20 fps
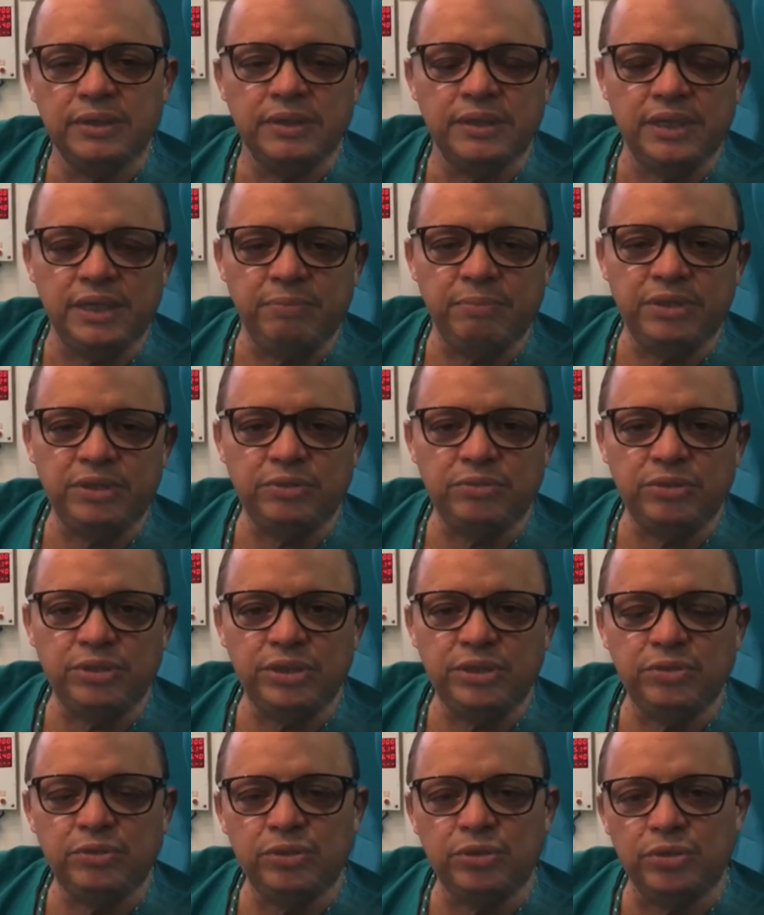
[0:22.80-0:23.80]
in
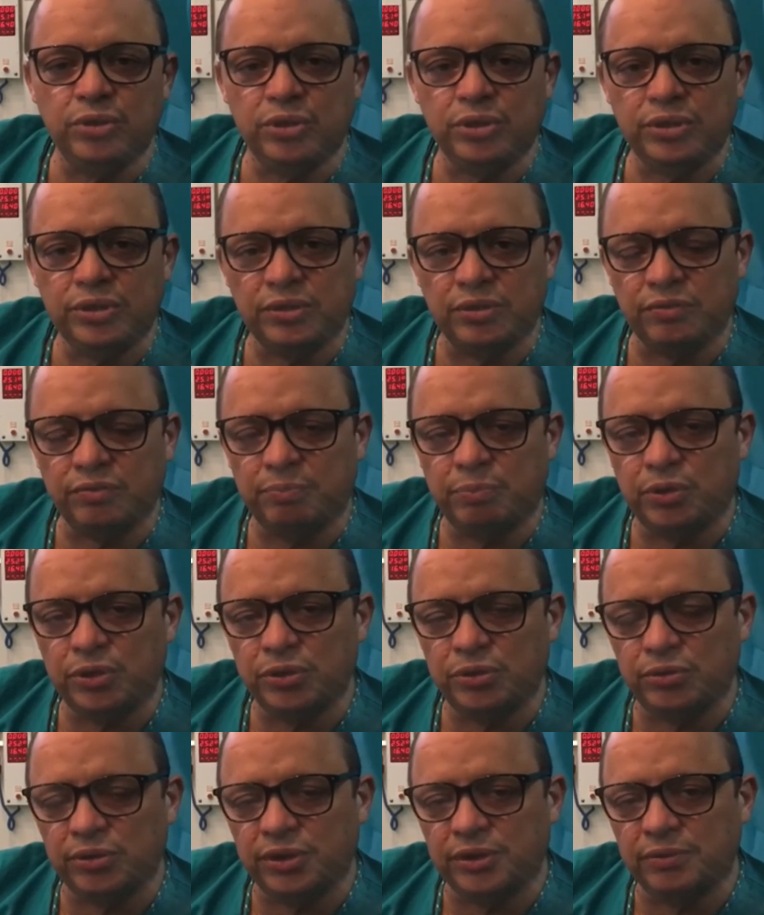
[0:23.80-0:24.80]
Matosinhos, north of
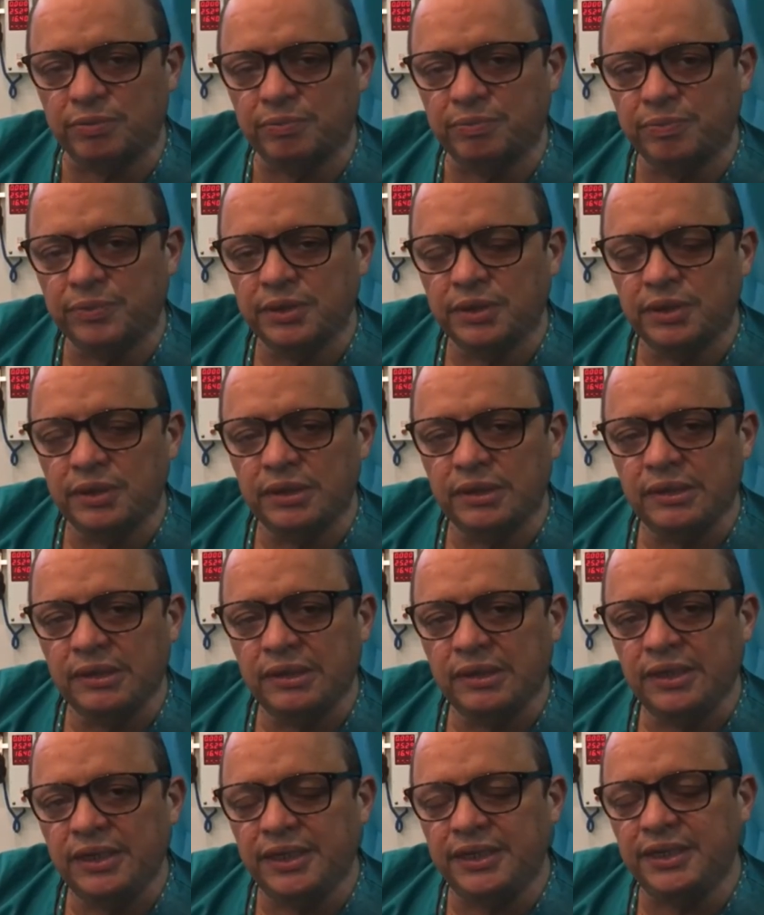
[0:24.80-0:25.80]
Portugal.
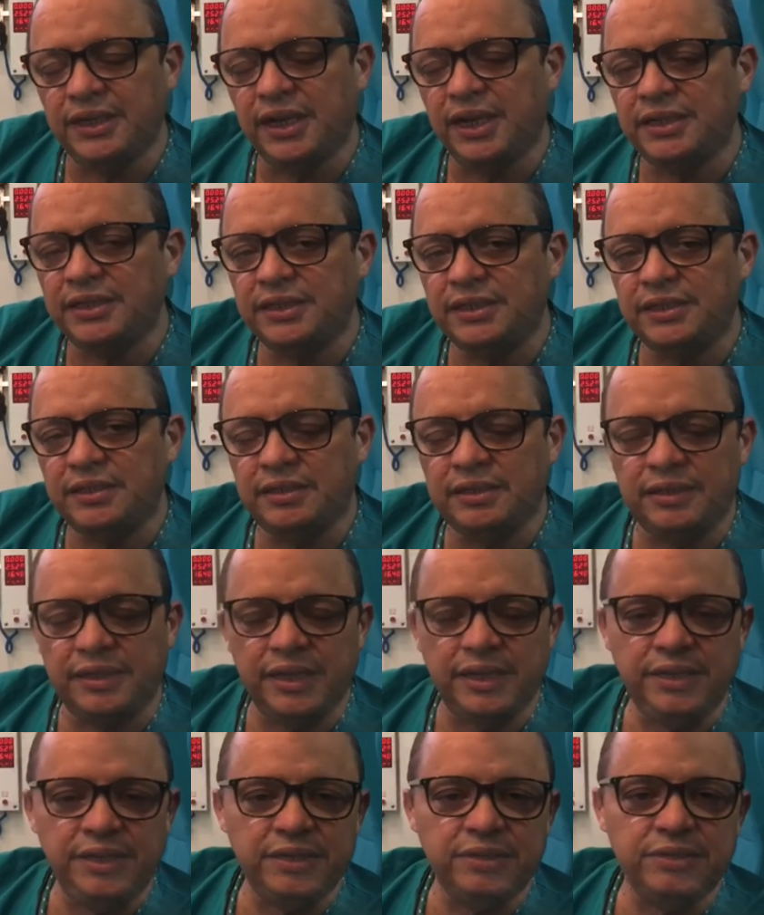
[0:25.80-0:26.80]
In the last
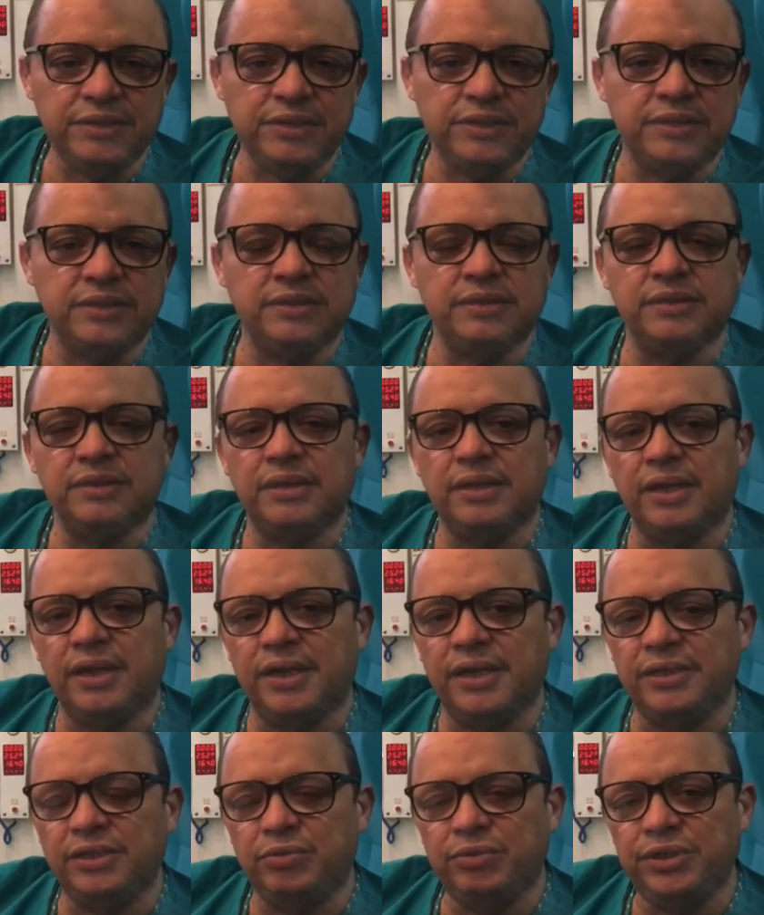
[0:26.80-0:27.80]
10 years,
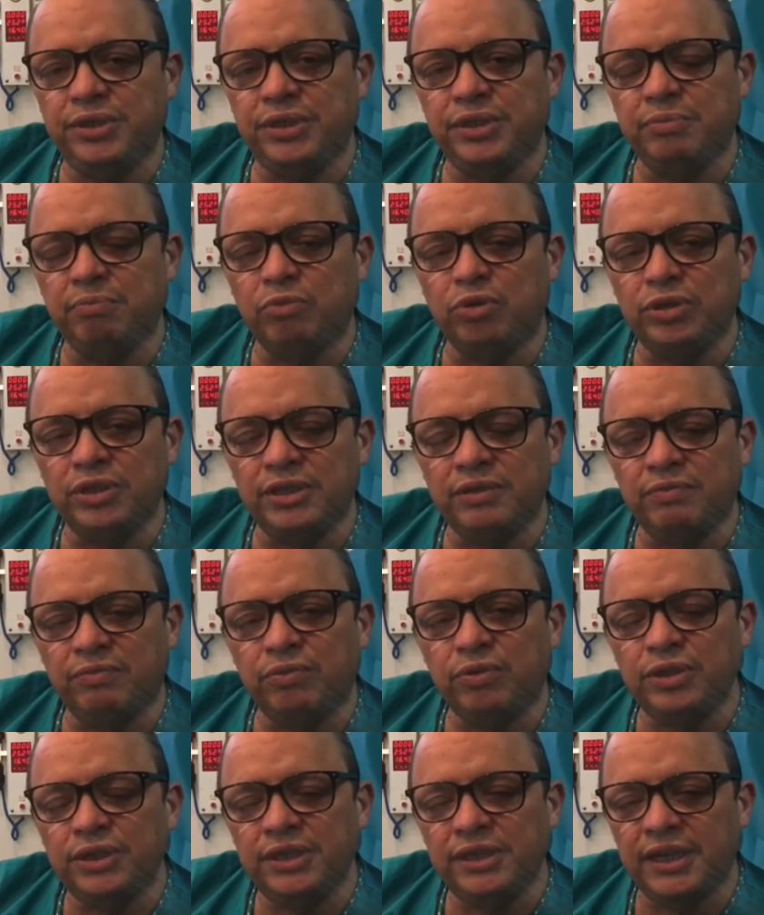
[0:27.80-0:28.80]
I treated more than
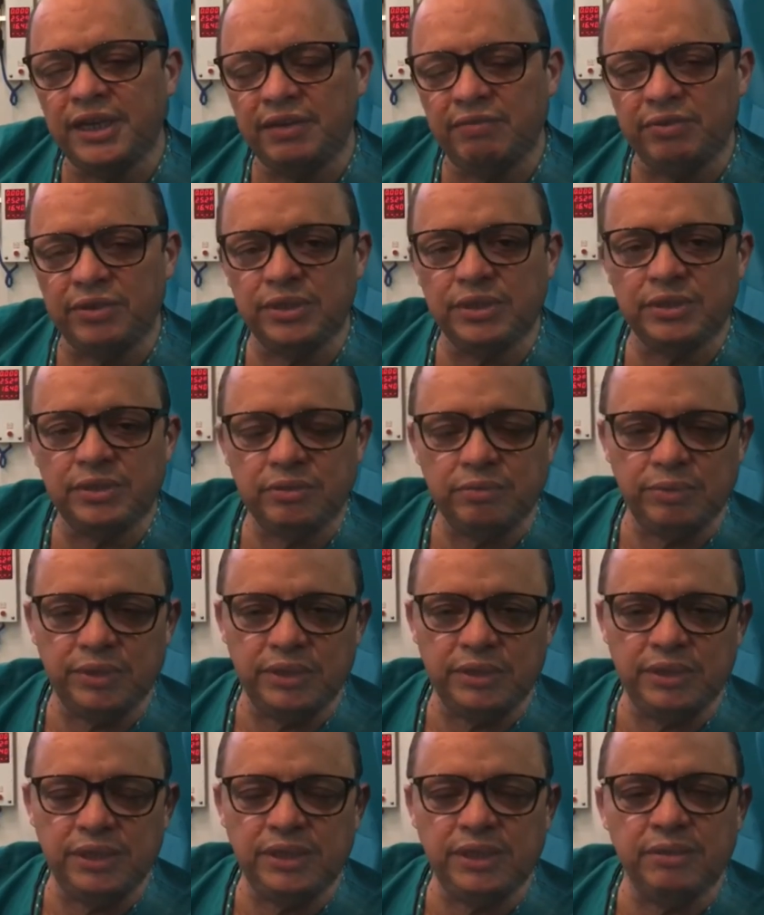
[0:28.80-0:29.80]
40 divers
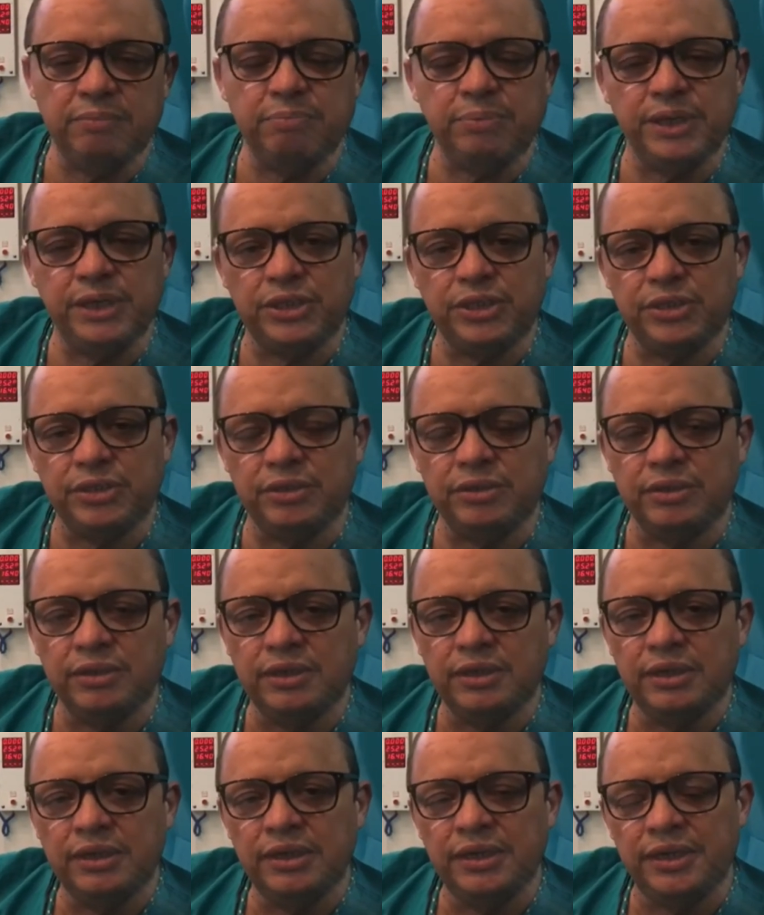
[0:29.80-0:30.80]
with decompression
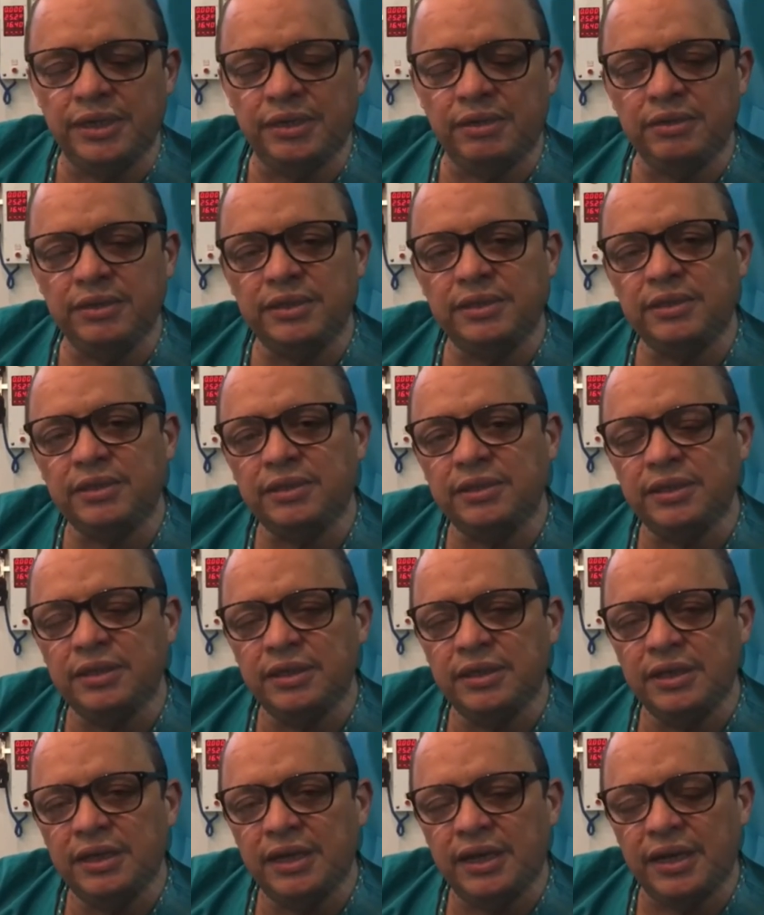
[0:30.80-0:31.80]
illness,
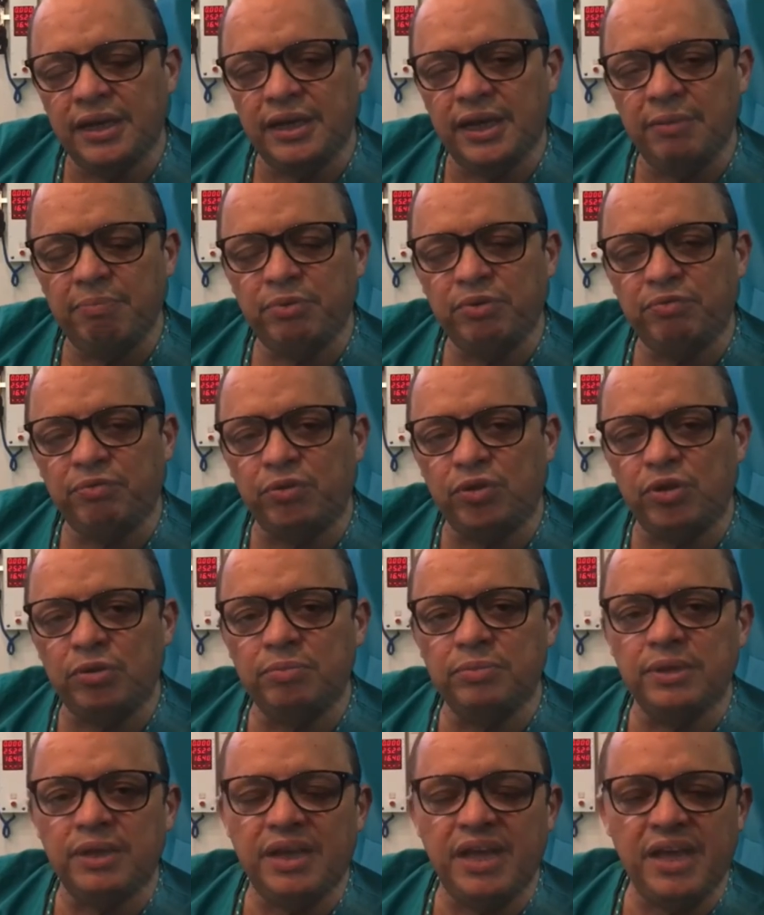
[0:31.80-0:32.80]
and I
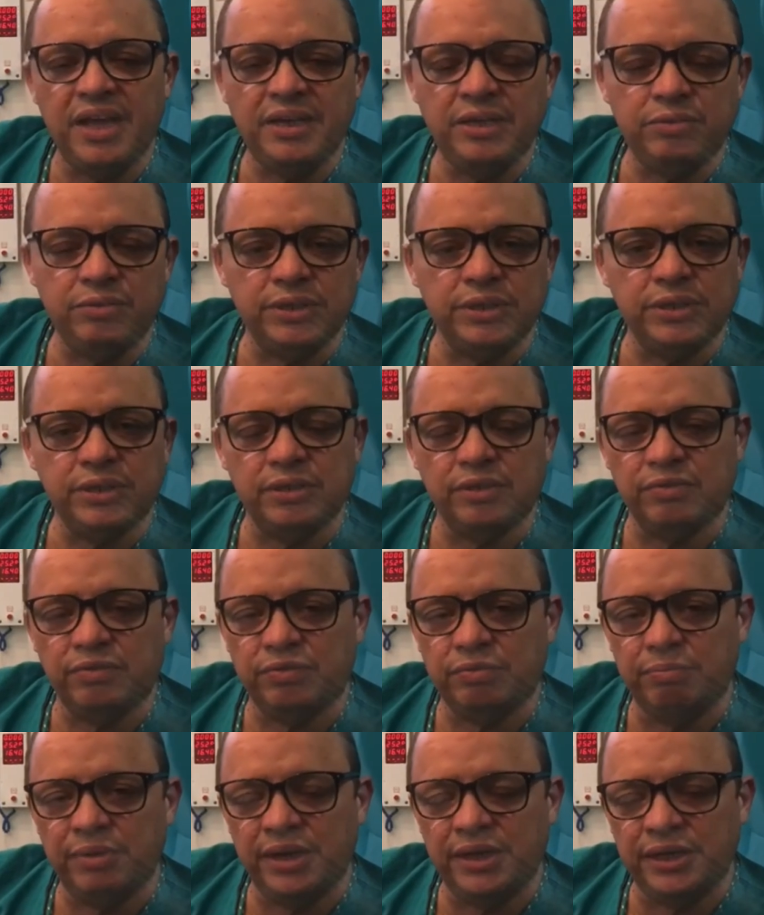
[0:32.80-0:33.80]
perform hundreds of
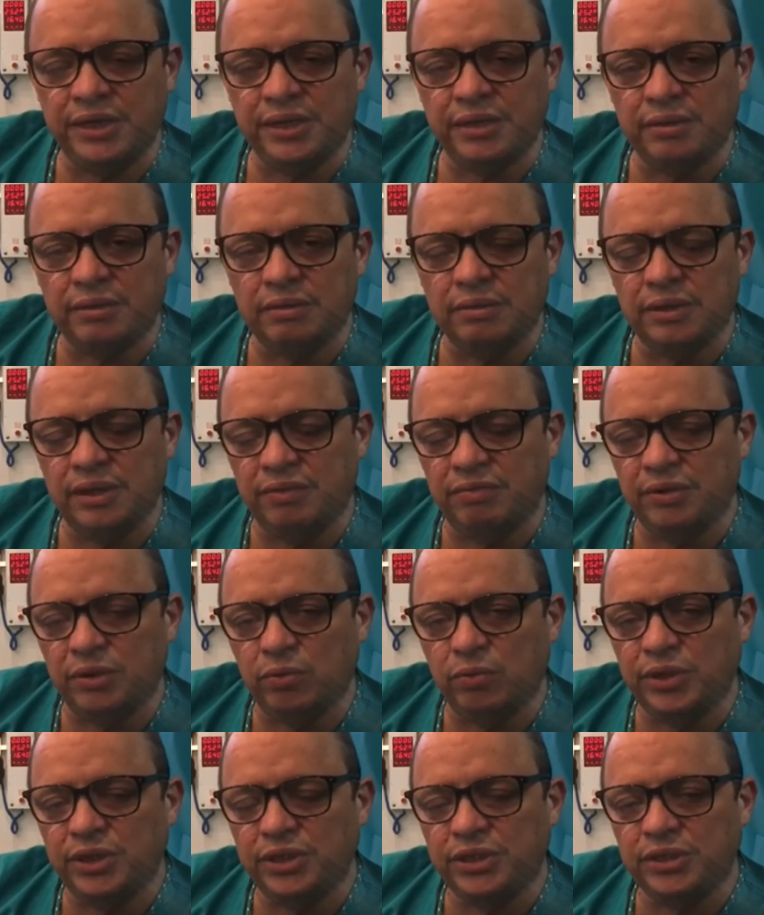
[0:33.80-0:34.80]
medical
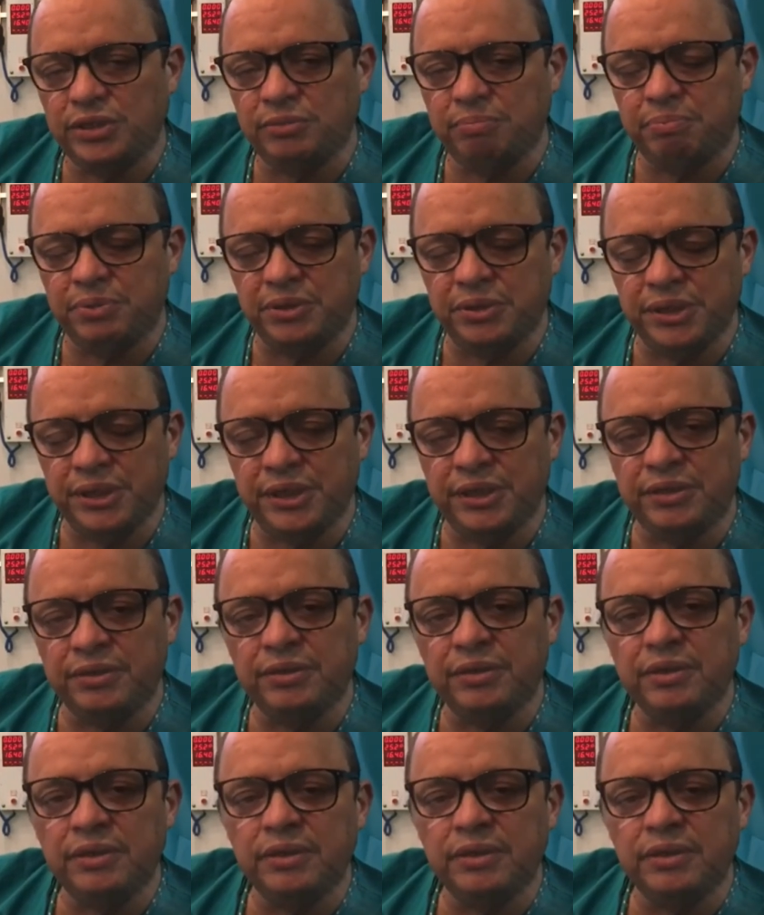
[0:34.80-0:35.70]
evaluations per year